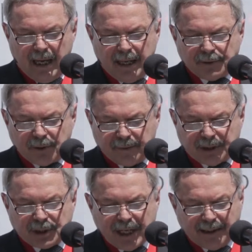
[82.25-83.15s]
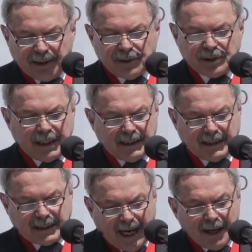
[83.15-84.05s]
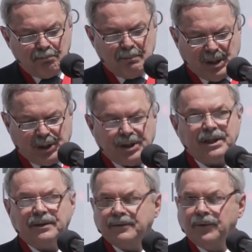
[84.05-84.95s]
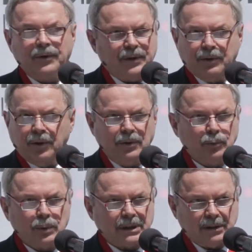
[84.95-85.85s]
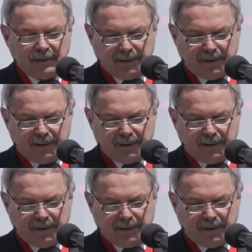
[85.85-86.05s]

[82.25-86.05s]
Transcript: and of a challenging time machine for the whole world.